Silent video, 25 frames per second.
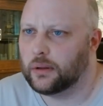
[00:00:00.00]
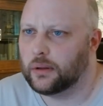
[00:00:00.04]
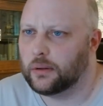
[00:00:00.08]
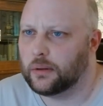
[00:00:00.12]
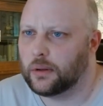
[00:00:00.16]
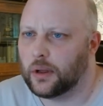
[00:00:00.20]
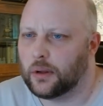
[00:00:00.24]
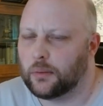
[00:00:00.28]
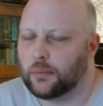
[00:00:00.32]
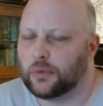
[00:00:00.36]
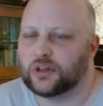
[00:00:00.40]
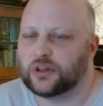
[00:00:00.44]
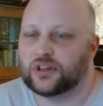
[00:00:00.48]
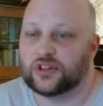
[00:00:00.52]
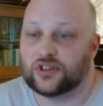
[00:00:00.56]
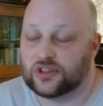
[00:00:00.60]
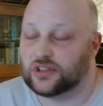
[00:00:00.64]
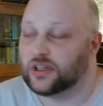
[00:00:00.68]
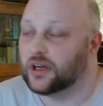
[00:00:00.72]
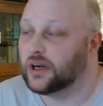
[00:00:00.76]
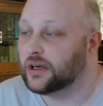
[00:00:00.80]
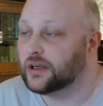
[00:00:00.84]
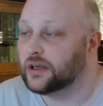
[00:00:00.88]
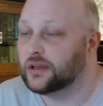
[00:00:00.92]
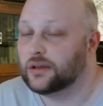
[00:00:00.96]
but it
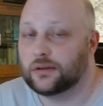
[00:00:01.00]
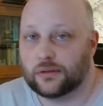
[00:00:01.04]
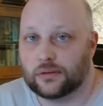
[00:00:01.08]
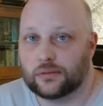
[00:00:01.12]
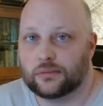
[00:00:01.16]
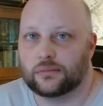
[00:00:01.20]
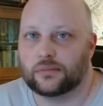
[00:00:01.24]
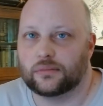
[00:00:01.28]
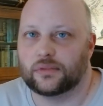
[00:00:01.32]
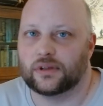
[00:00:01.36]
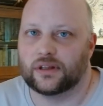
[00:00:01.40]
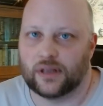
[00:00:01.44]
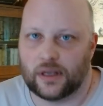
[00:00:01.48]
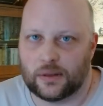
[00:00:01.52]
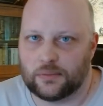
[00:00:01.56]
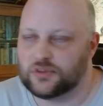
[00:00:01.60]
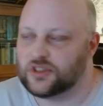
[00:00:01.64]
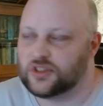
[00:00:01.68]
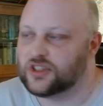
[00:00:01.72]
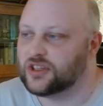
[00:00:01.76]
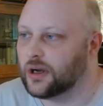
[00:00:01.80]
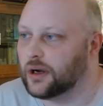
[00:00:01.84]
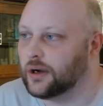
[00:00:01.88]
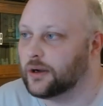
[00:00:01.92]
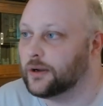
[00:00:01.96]
stuck. The name
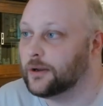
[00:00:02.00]
stuck.